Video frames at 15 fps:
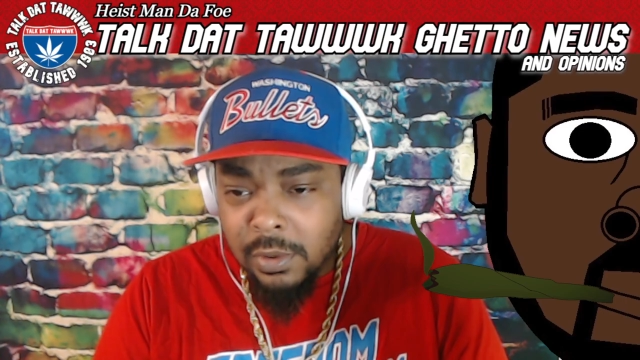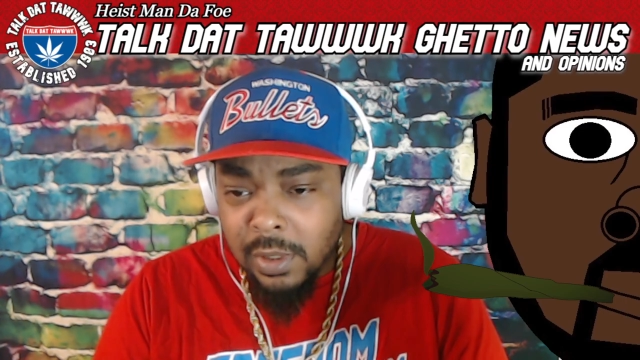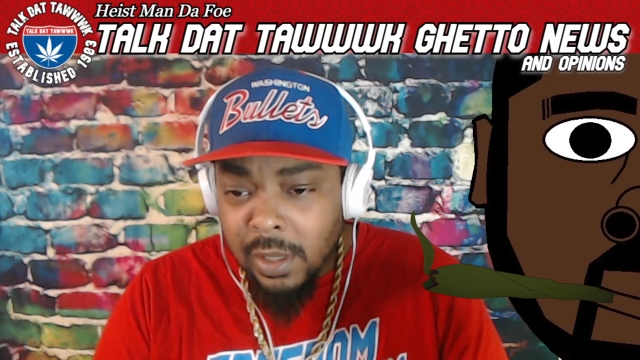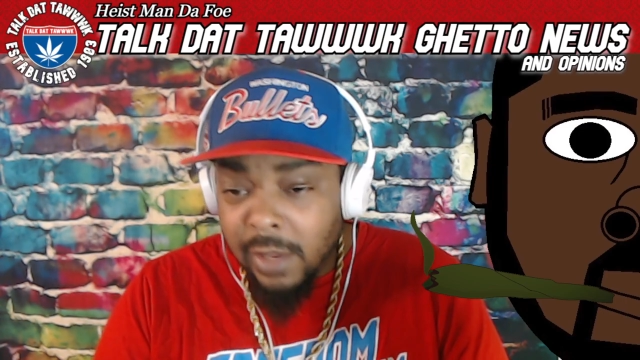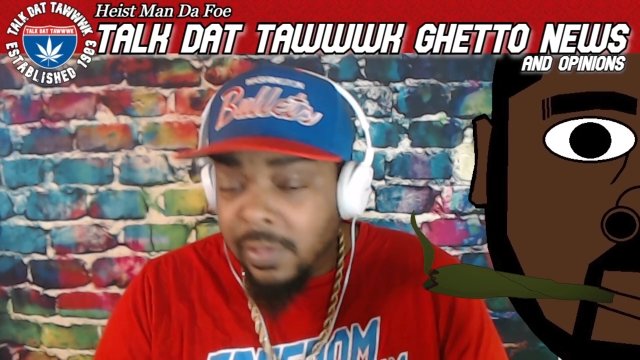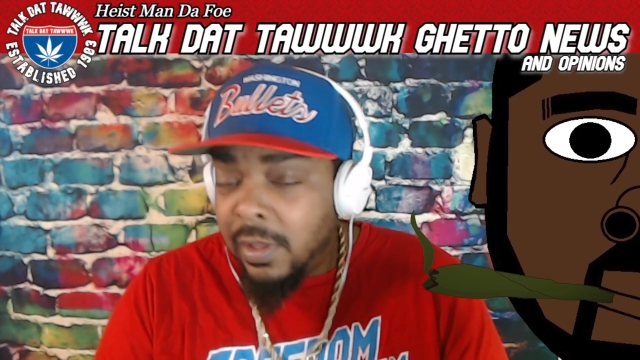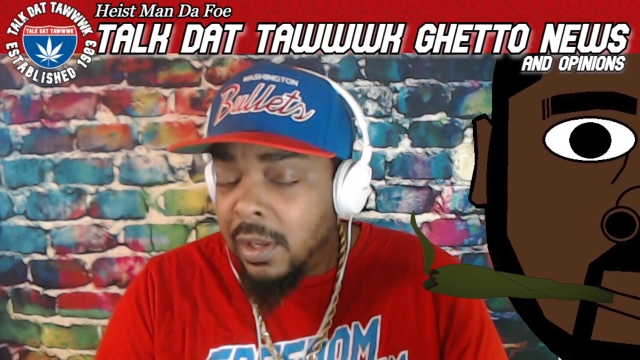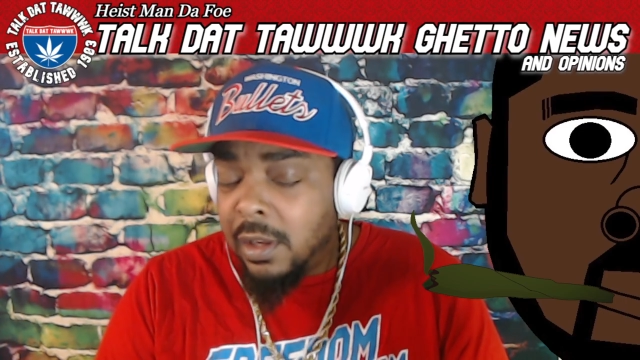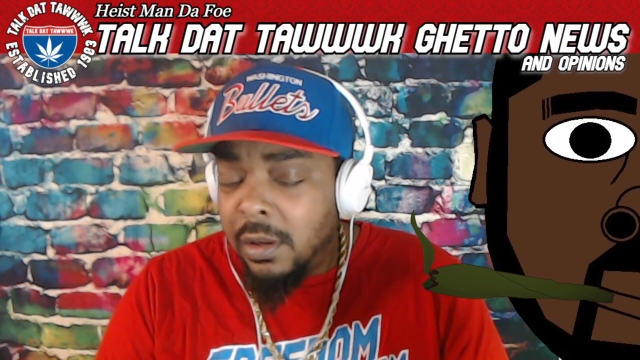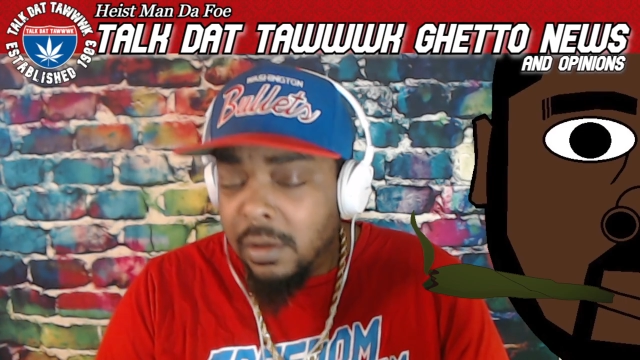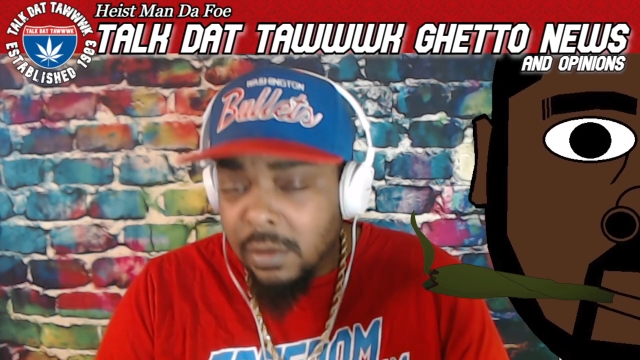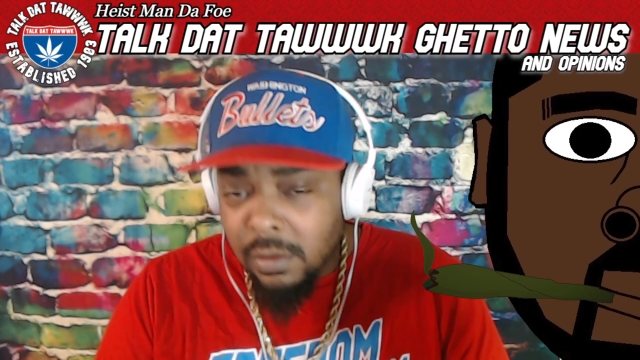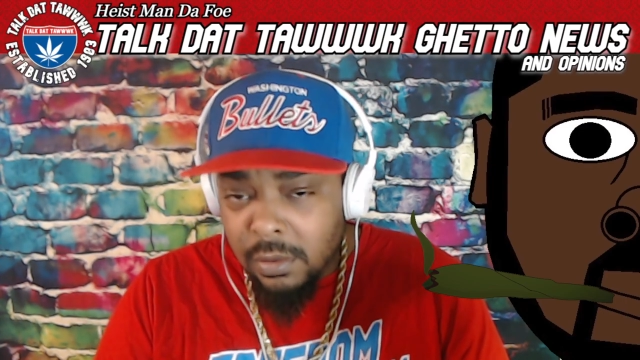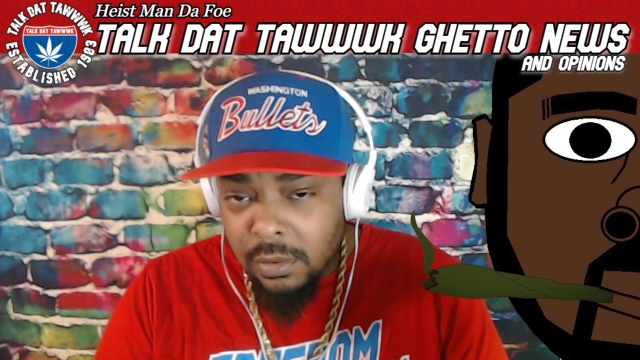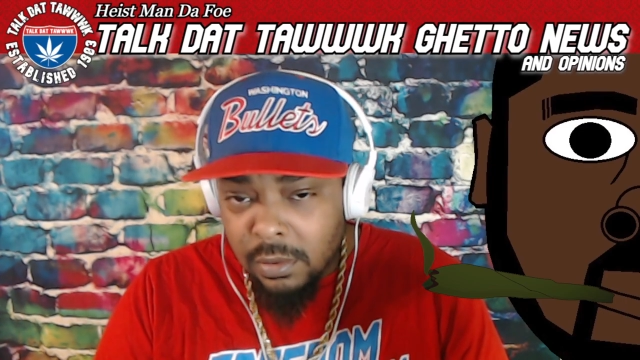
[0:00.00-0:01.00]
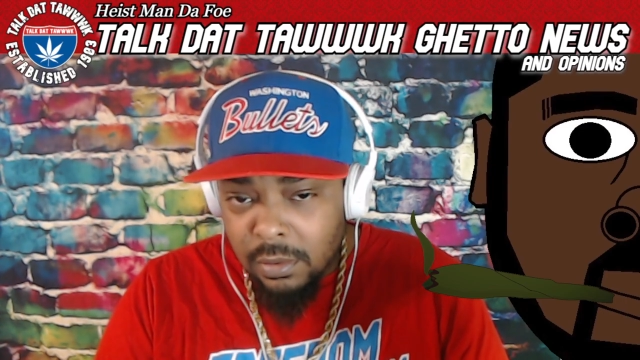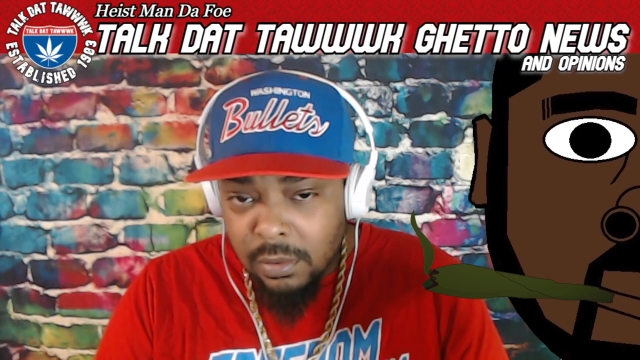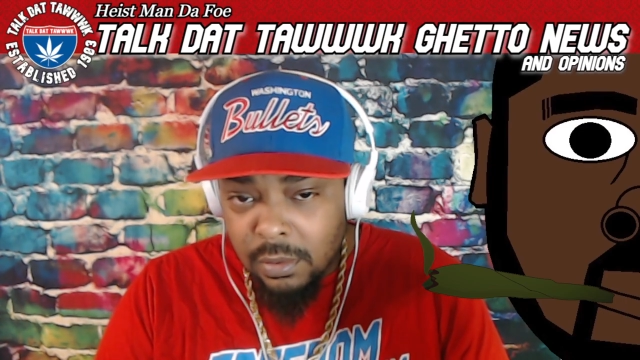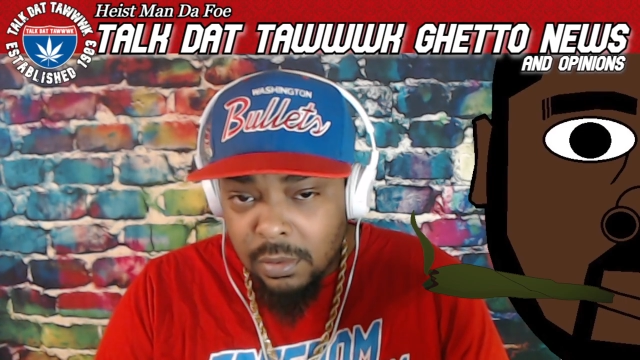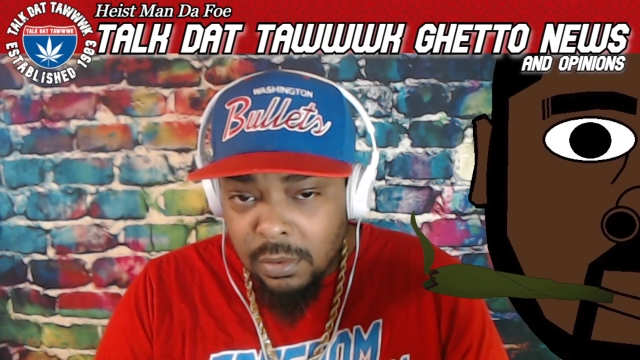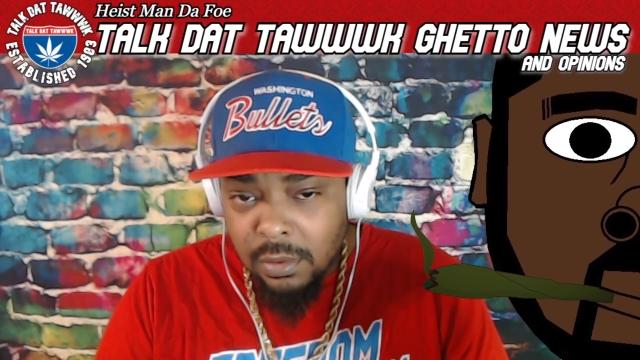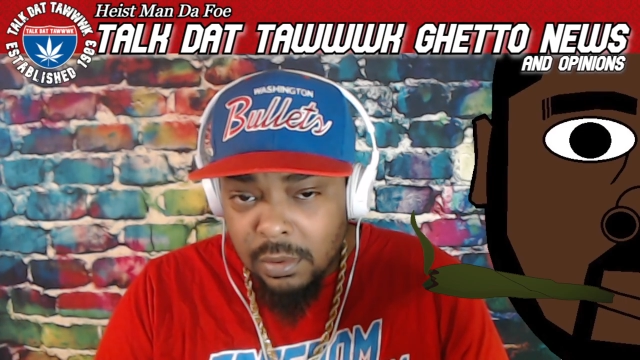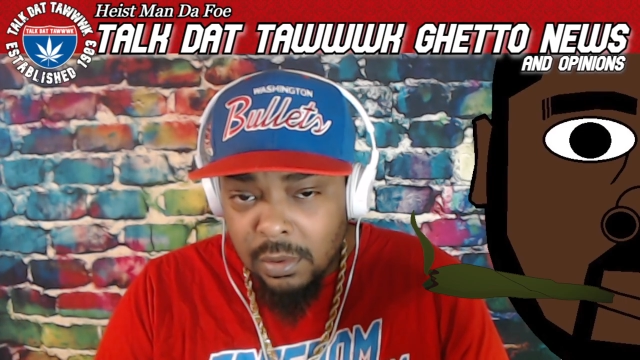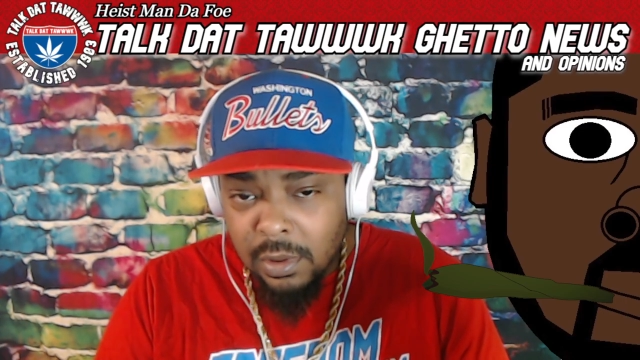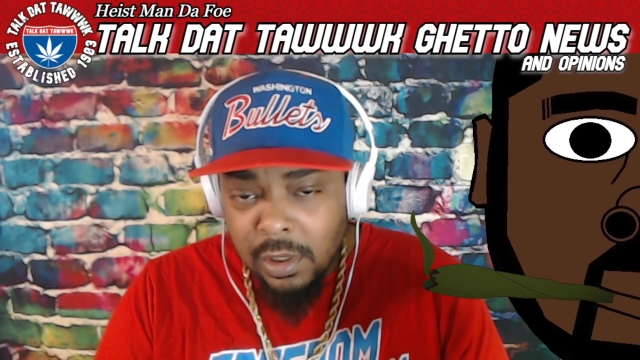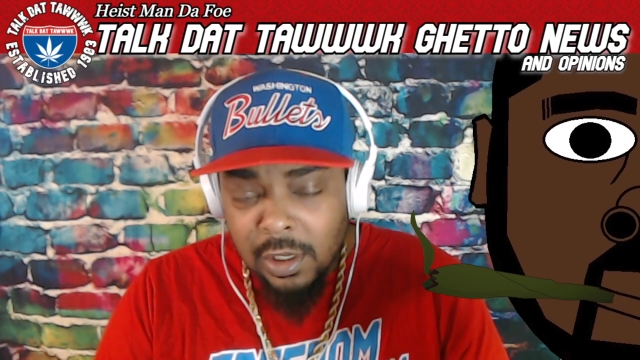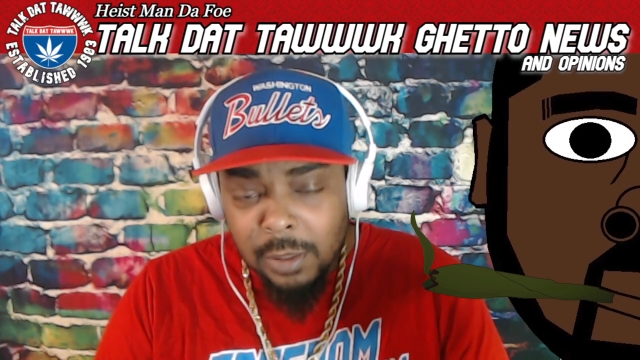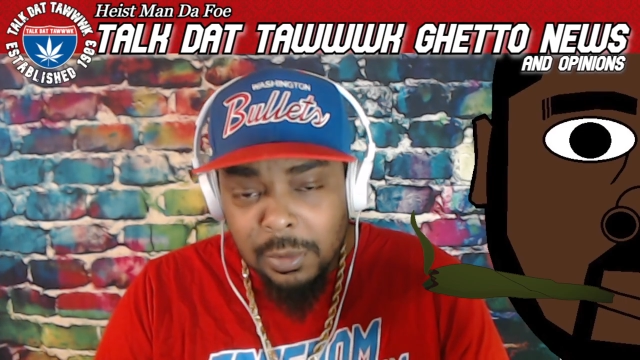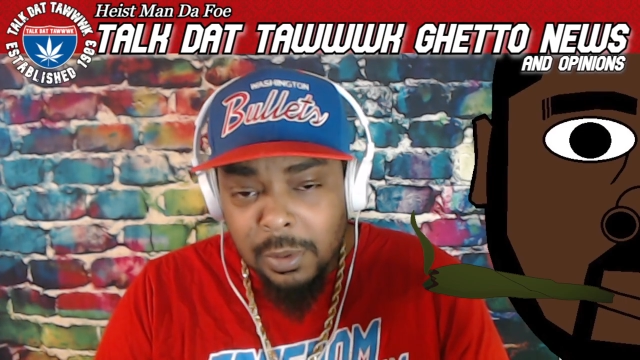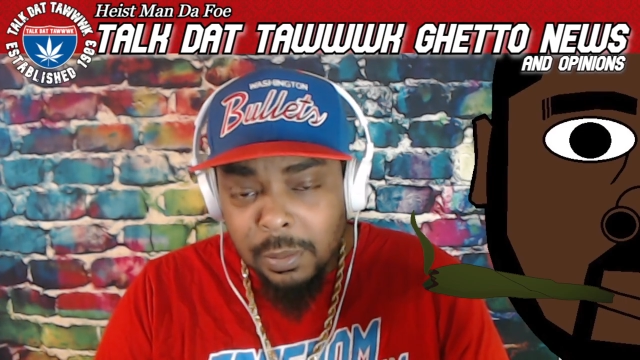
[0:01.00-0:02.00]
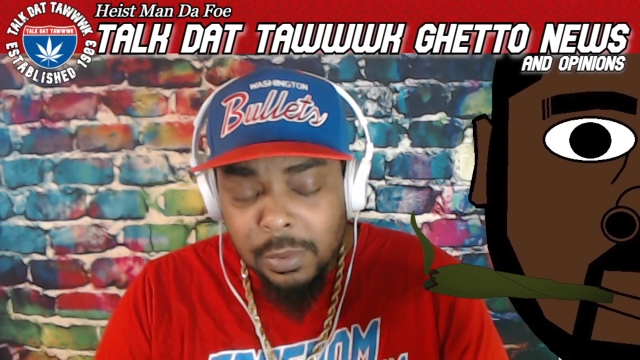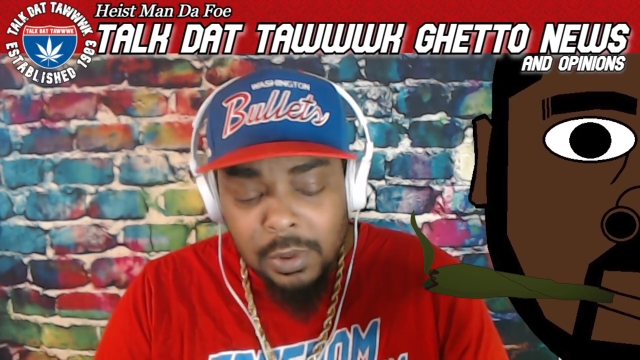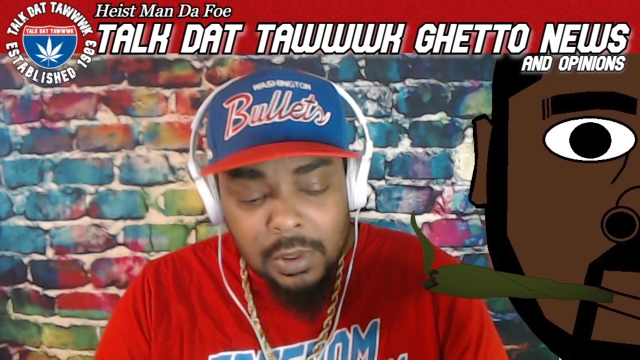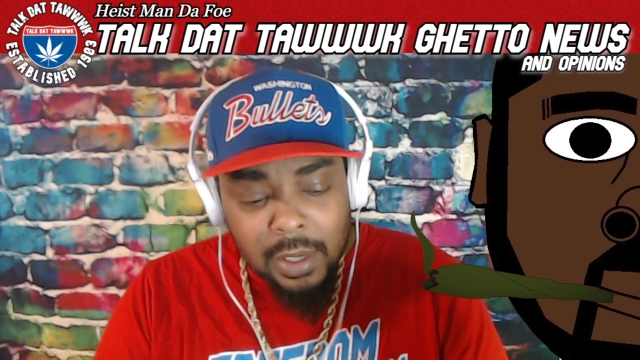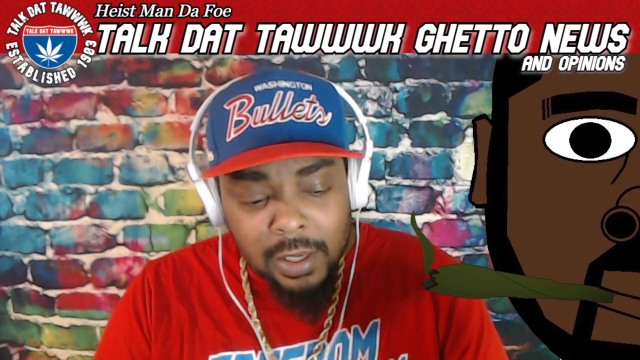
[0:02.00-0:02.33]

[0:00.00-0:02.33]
I think he could have been booked